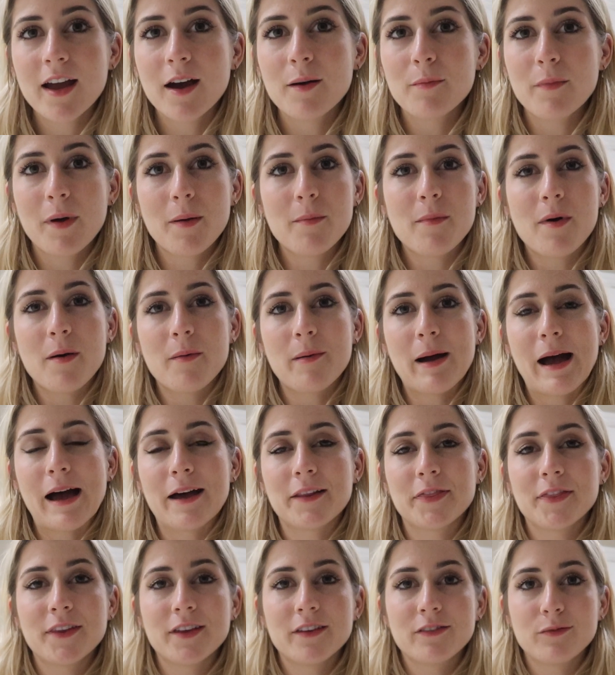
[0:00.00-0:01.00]
and my mum
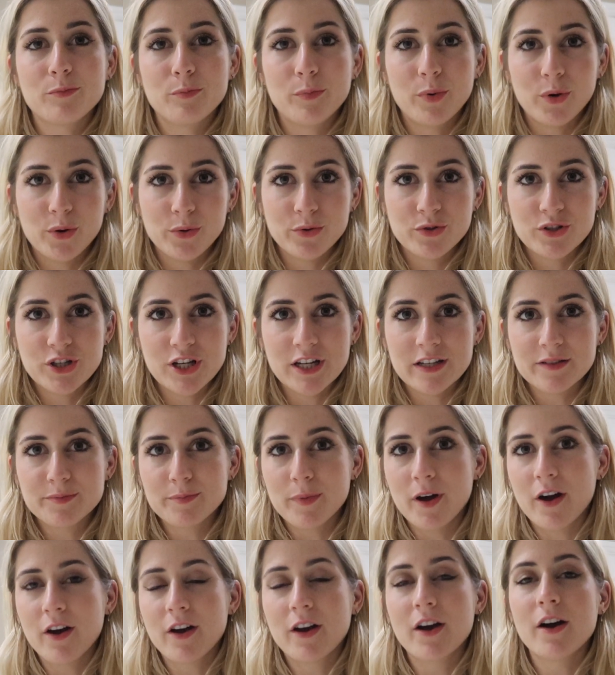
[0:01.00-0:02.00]
had this blue
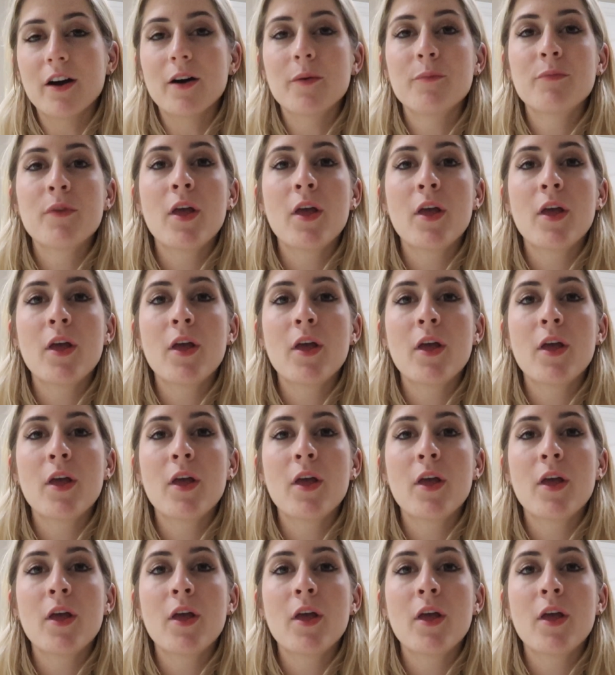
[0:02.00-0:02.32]
cheeseburger,